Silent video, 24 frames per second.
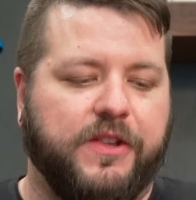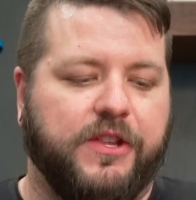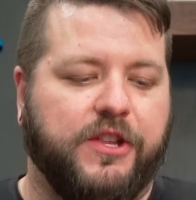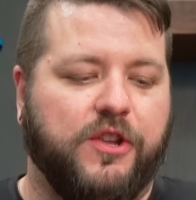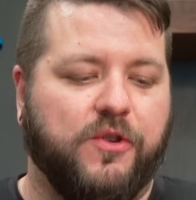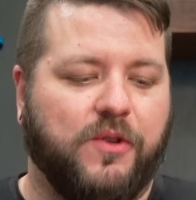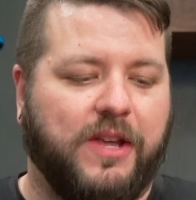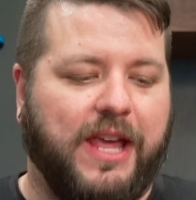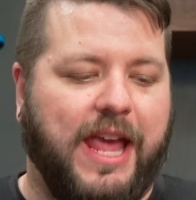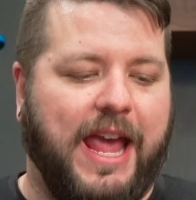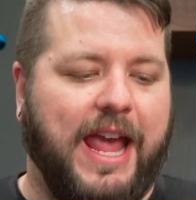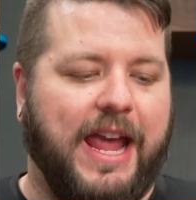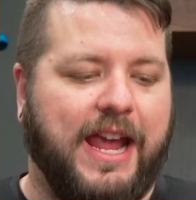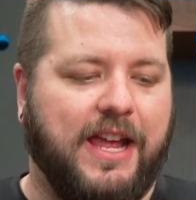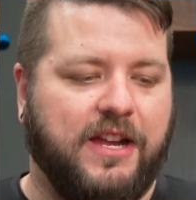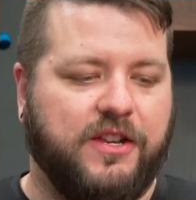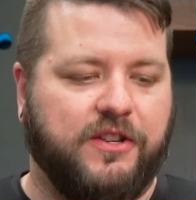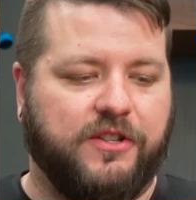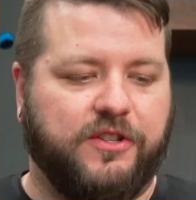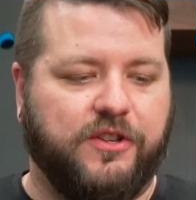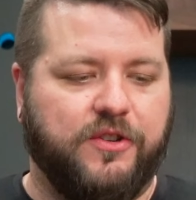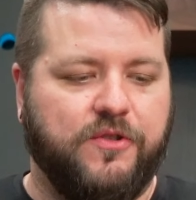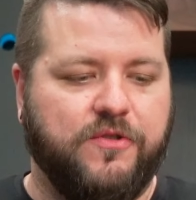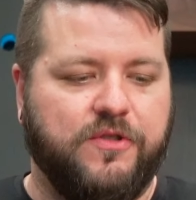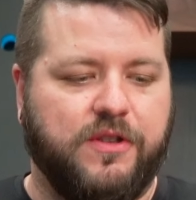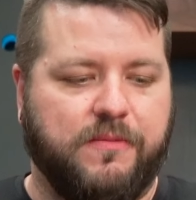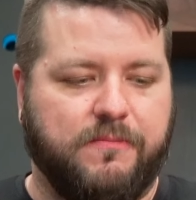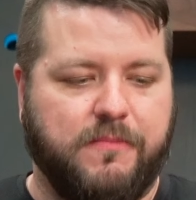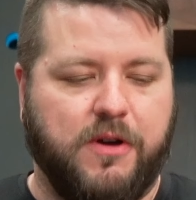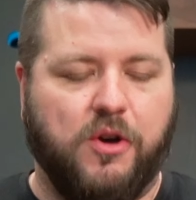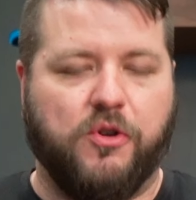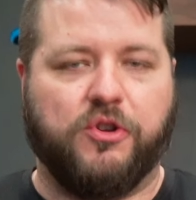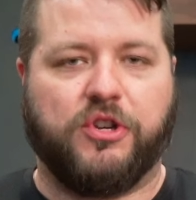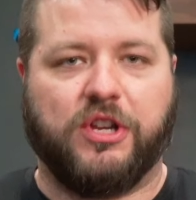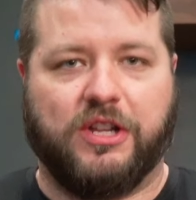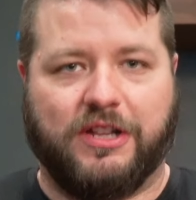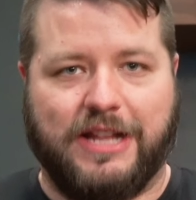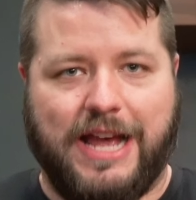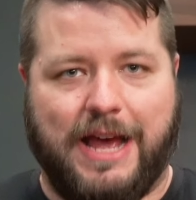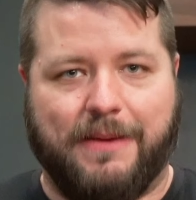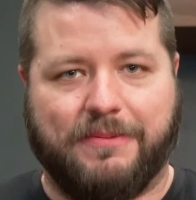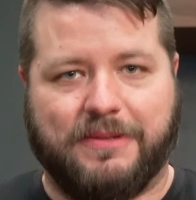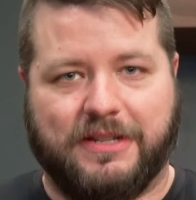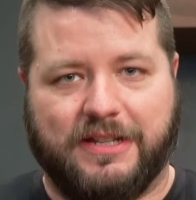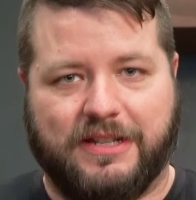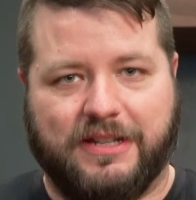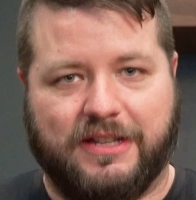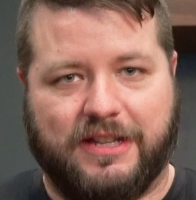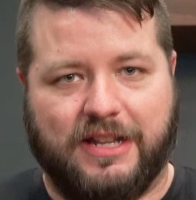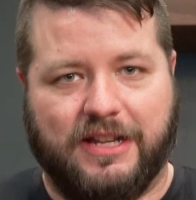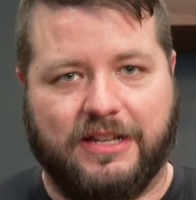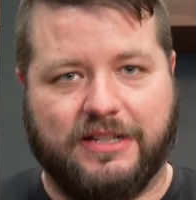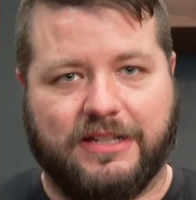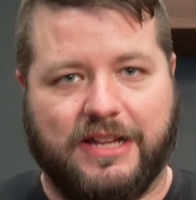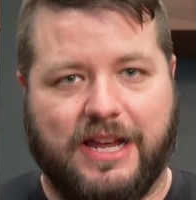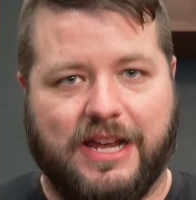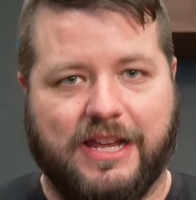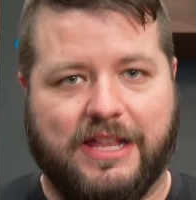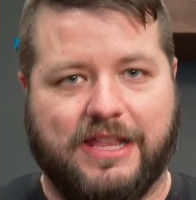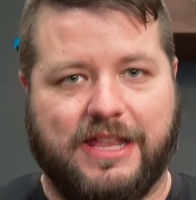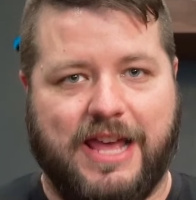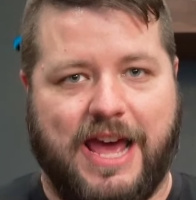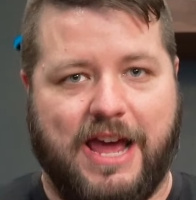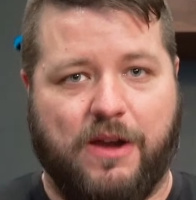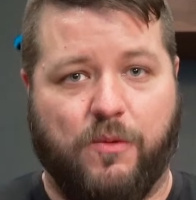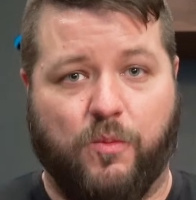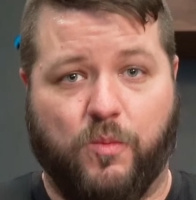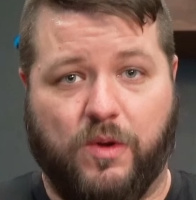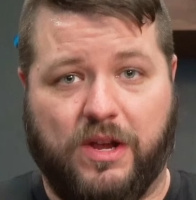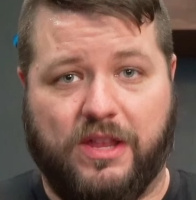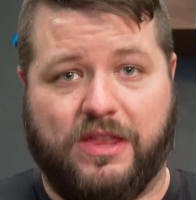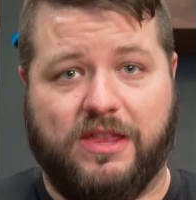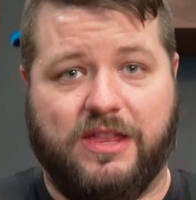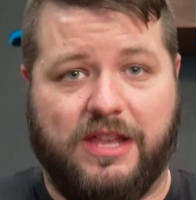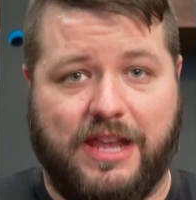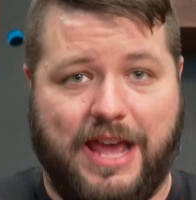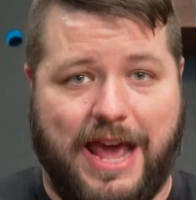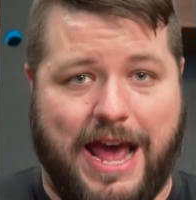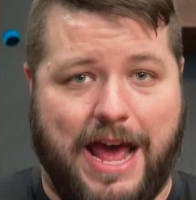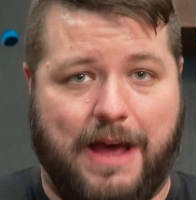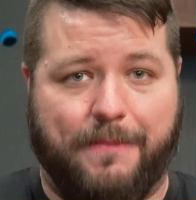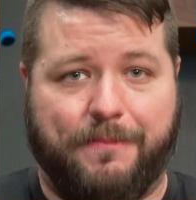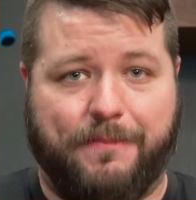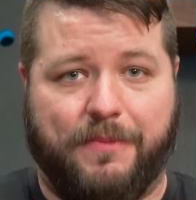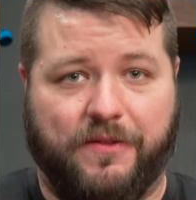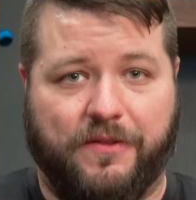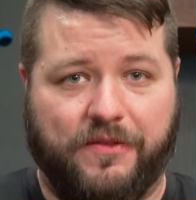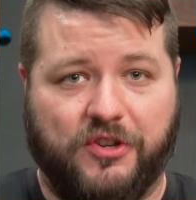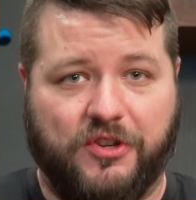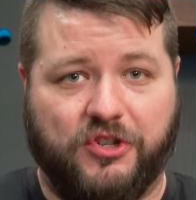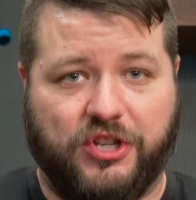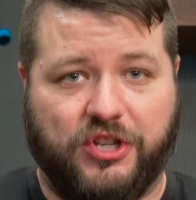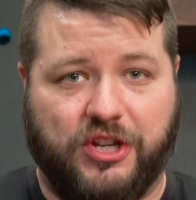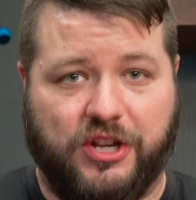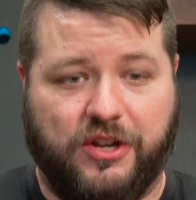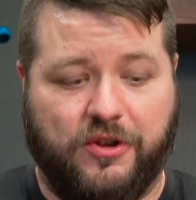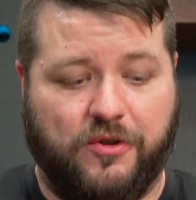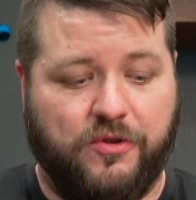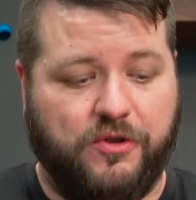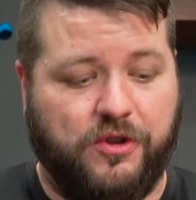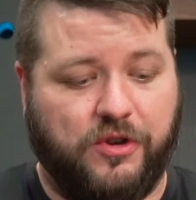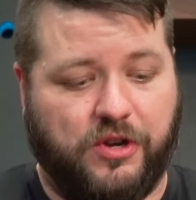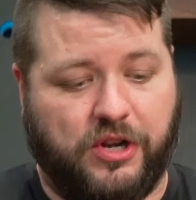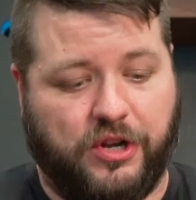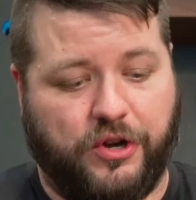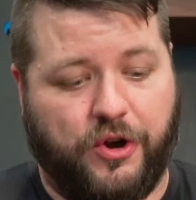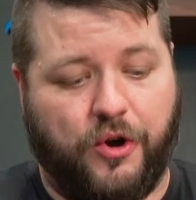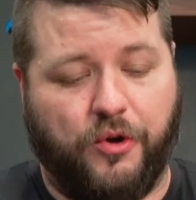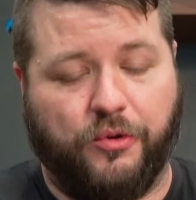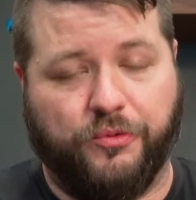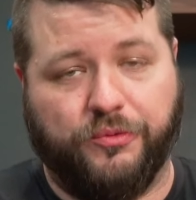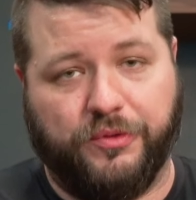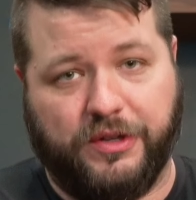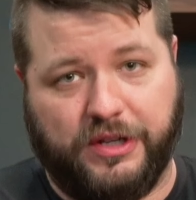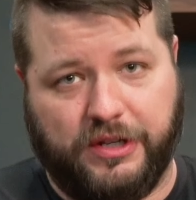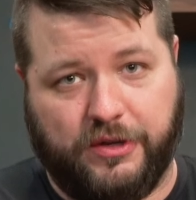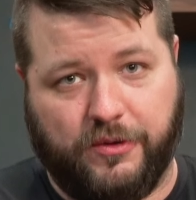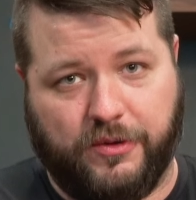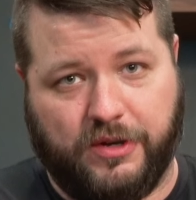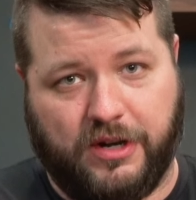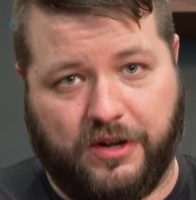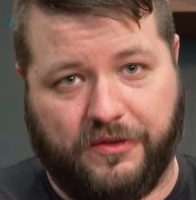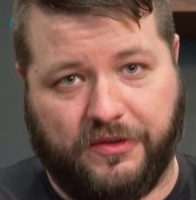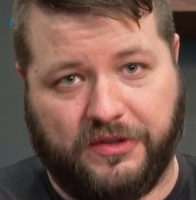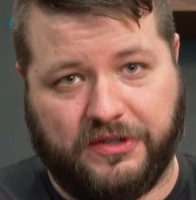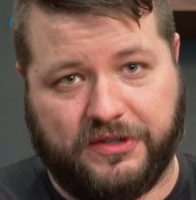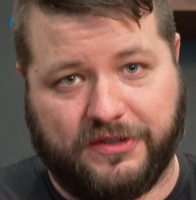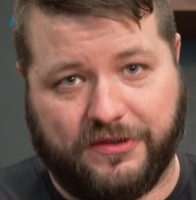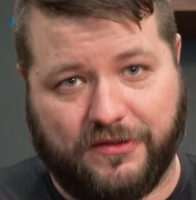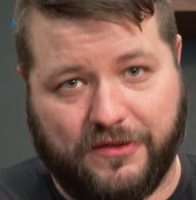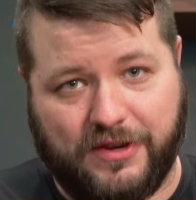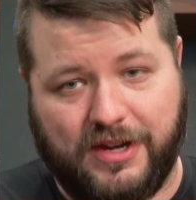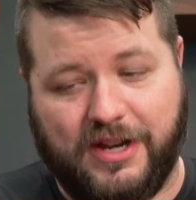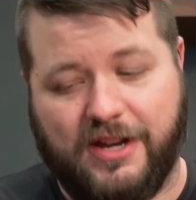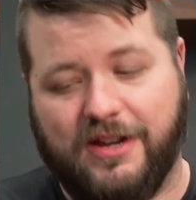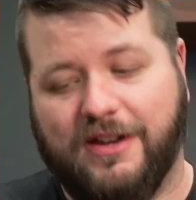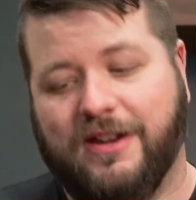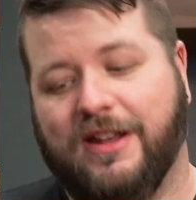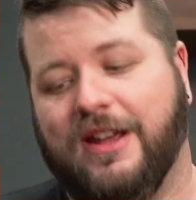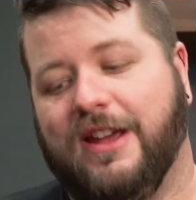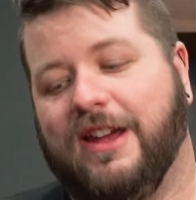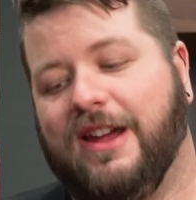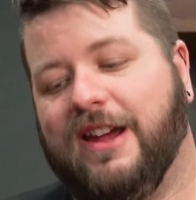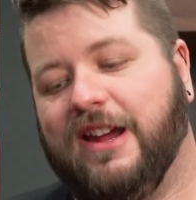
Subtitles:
You can't do the motion lapses and things like that with the app on the Zhiyun. You can only do it on the screen.